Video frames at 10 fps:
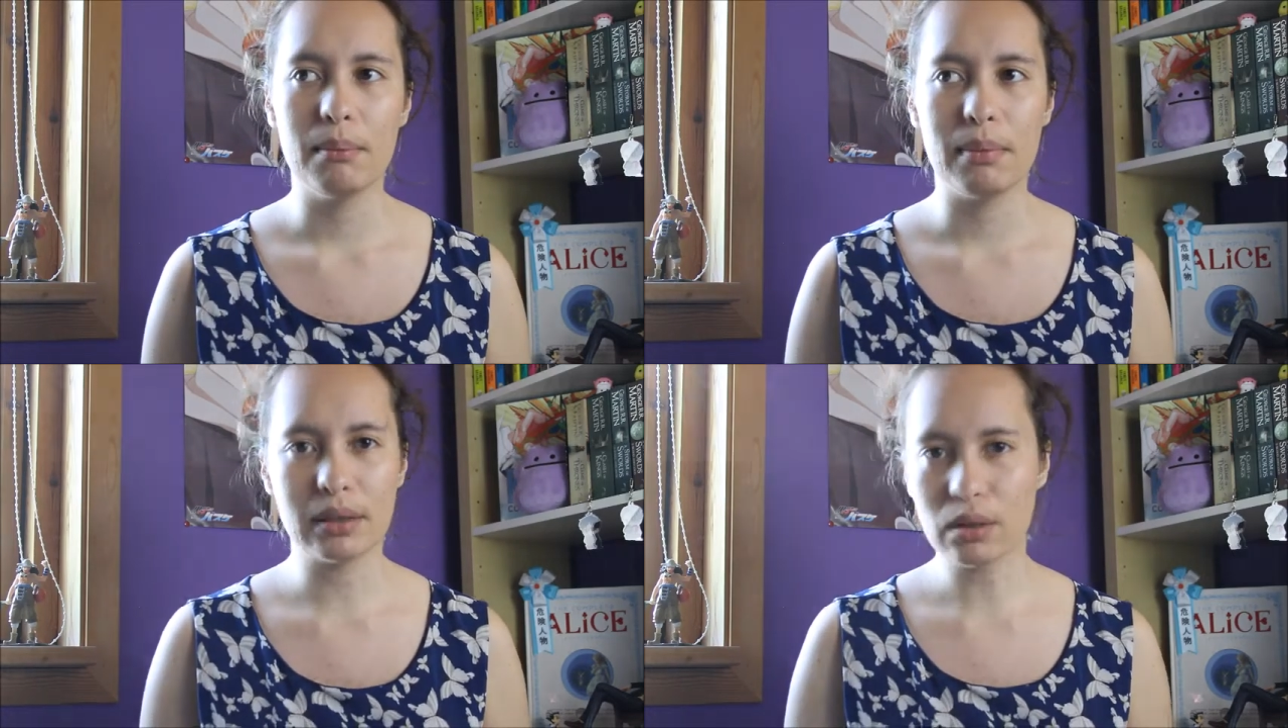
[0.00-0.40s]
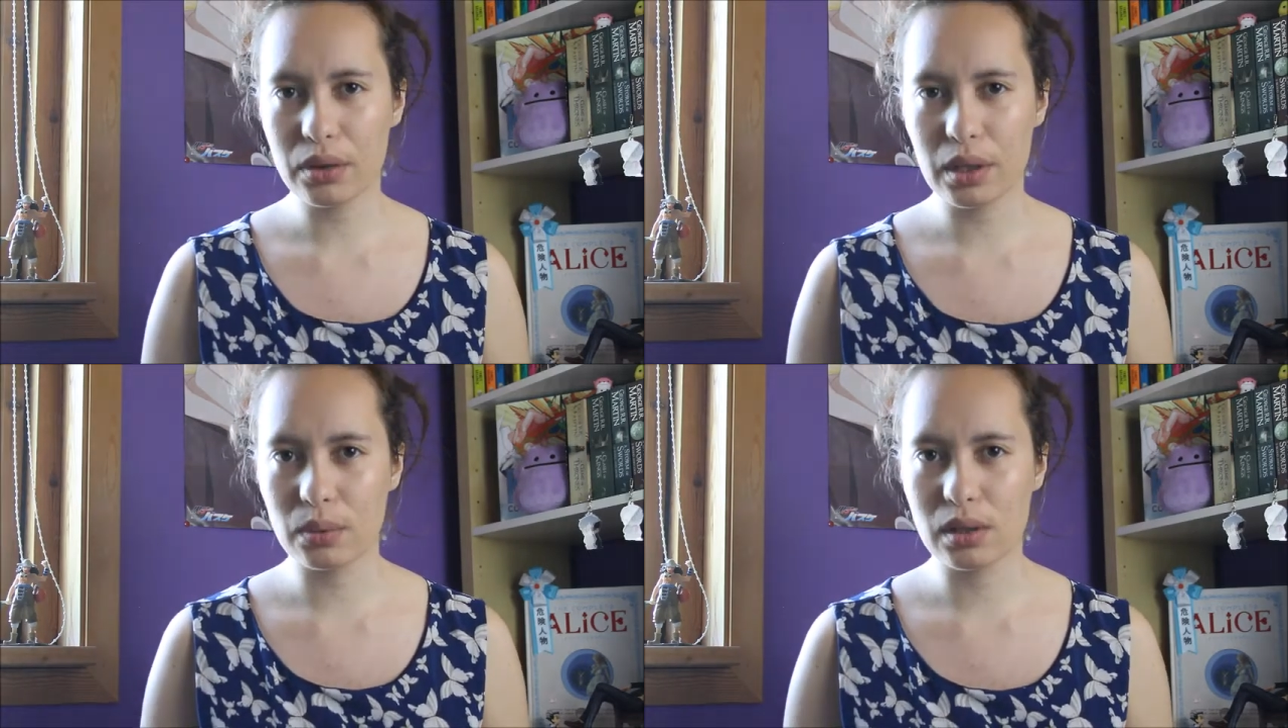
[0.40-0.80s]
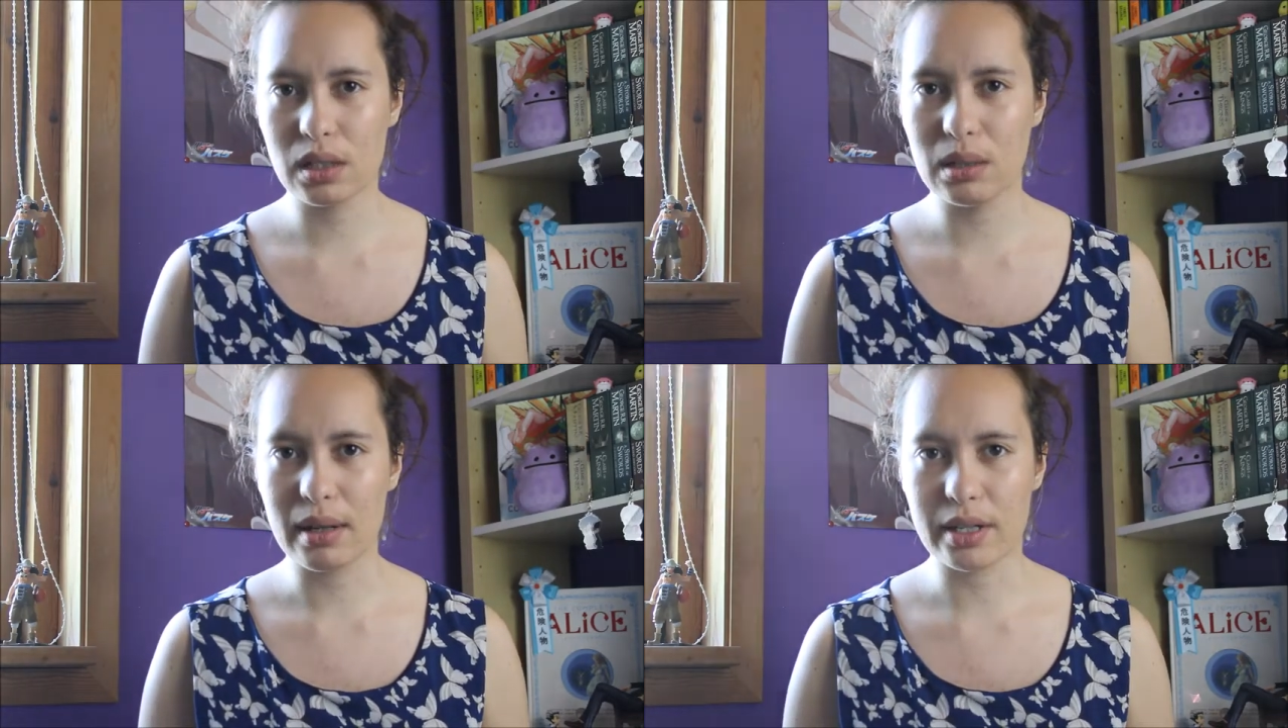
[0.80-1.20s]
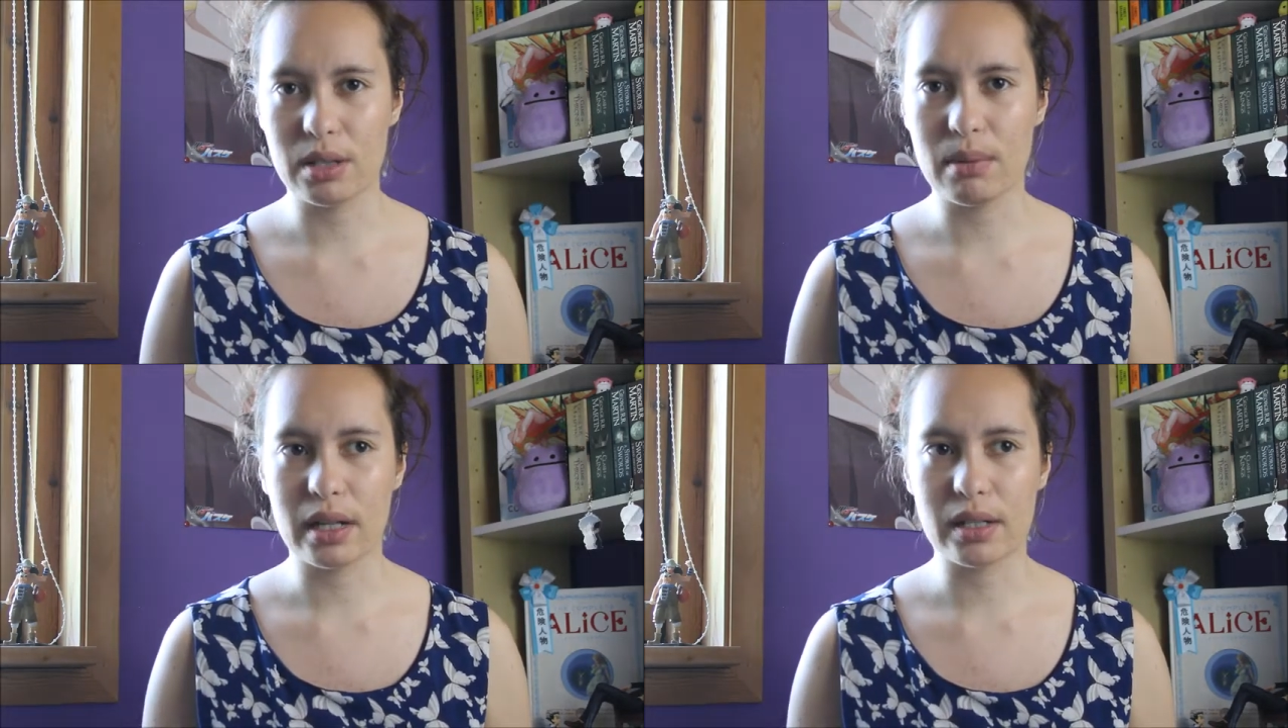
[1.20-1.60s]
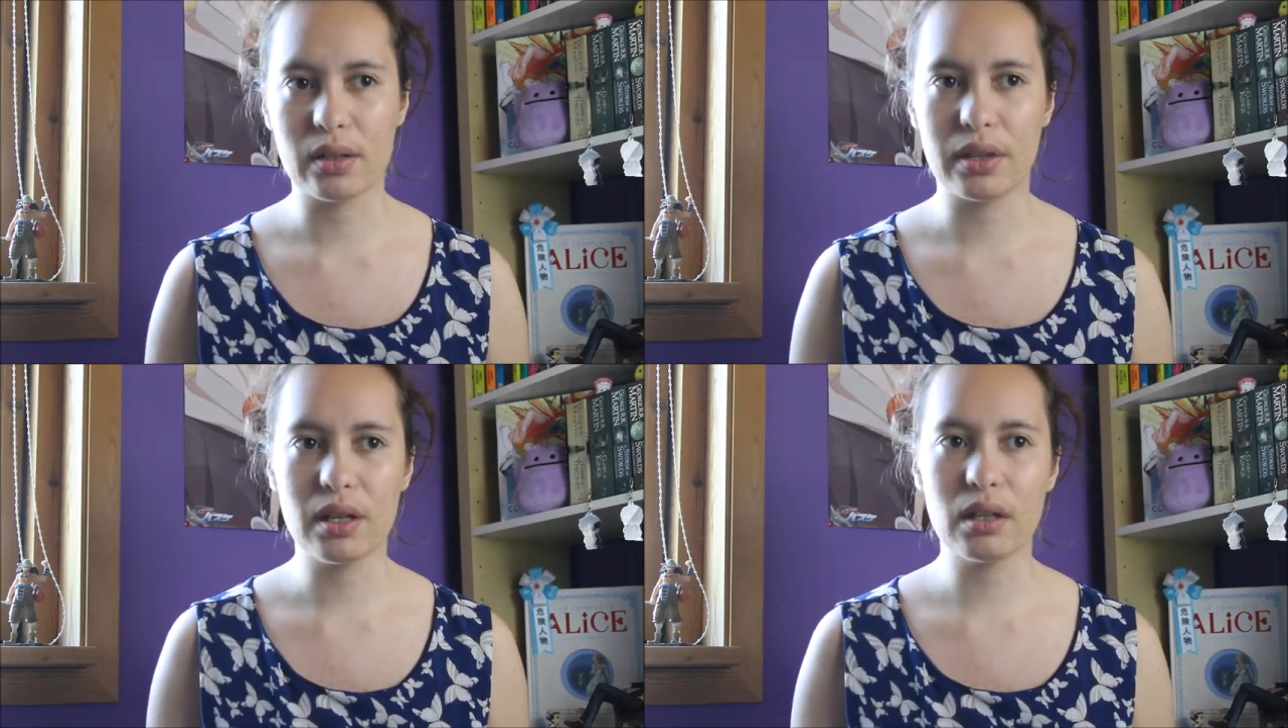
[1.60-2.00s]
but I don't think we'll see Megashima again, so I
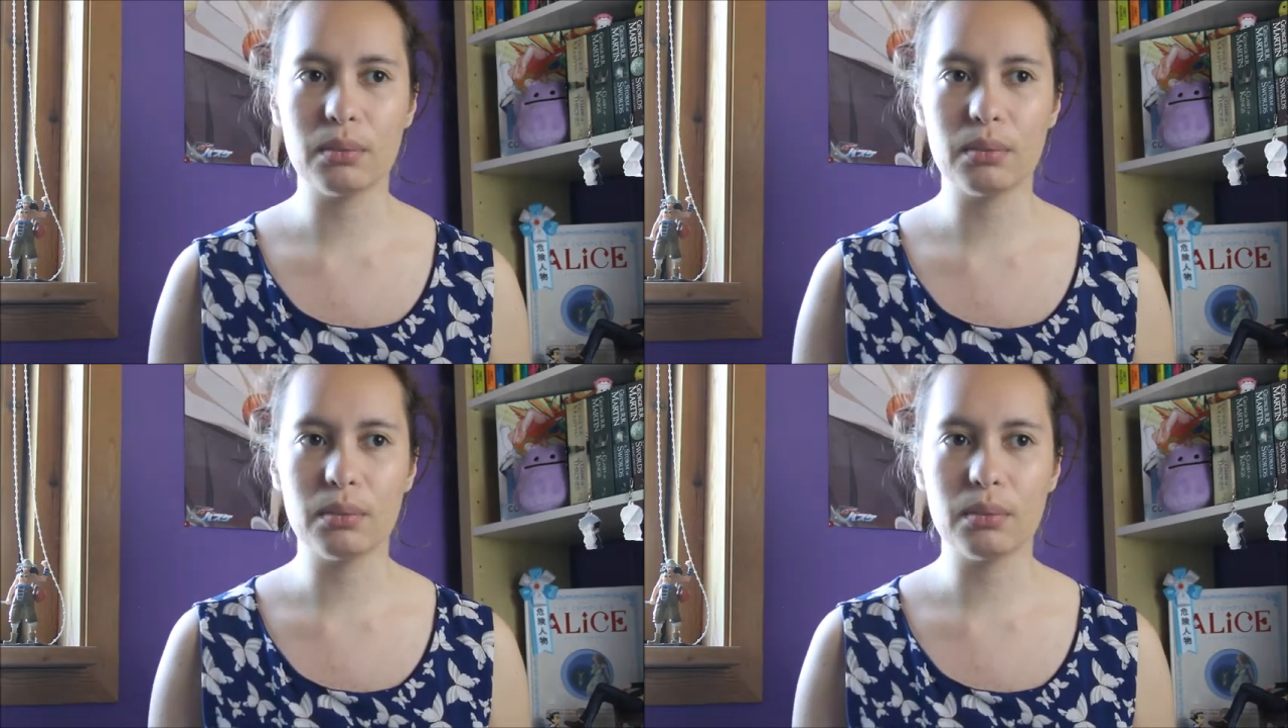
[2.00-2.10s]
think it'll